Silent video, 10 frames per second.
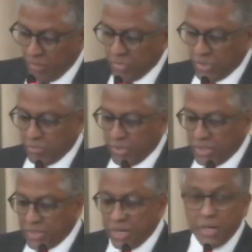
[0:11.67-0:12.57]
Mr.
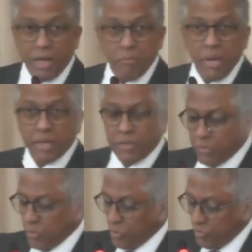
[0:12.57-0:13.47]
President, I beg to
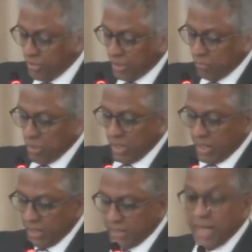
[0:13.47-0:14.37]
move that a bill
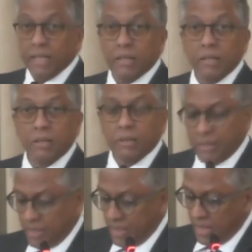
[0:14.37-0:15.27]
entitled
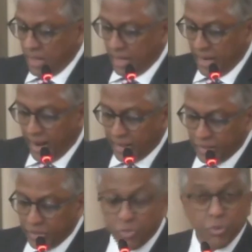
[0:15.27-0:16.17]
An
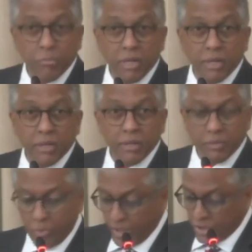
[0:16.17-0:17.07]
Act to Amend
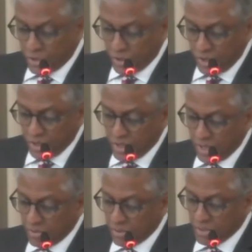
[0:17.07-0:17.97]
the Registrar
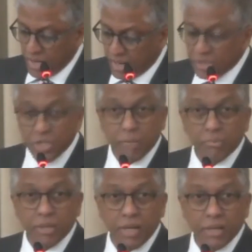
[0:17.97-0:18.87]
General's Act,
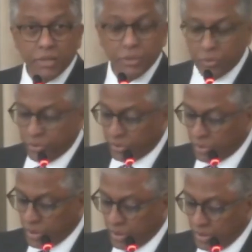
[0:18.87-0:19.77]
Chapter
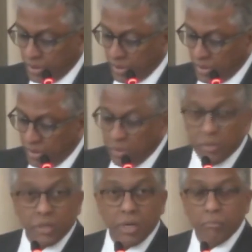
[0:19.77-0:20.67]
1903,
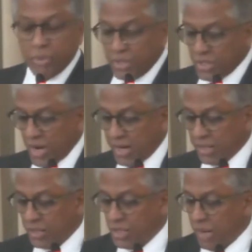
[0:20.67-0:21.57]
the Companies
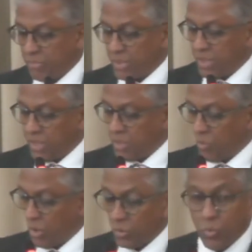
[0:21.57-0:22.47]
Act, Chapter
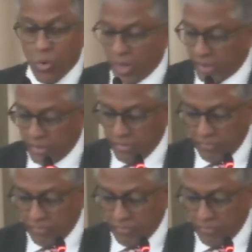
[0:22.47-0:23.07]
8101,